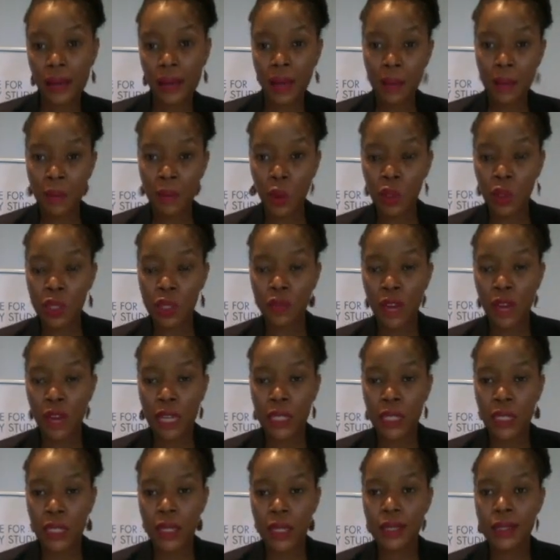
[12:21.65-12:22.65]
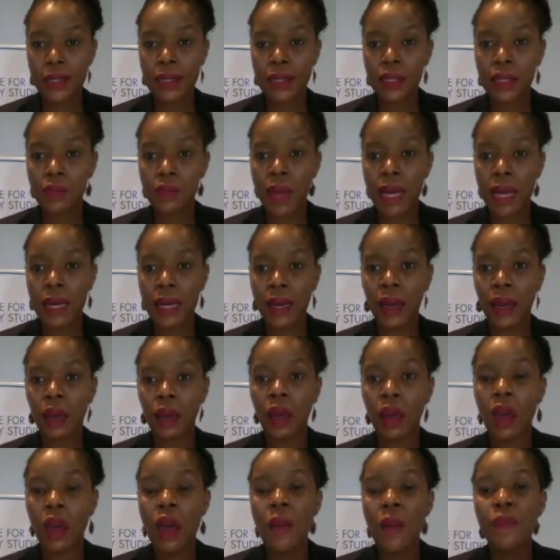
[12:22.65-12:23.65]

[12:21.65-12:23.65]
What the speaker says: they're motivated into smuggling.